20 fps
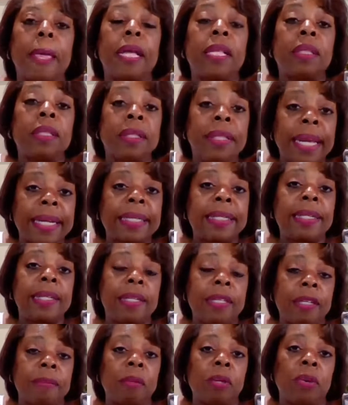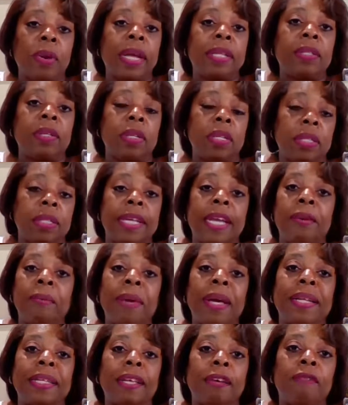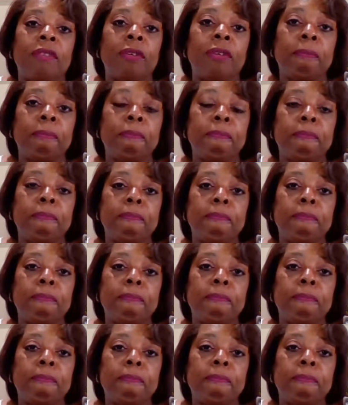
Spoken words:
elected Democrats on a statewide level.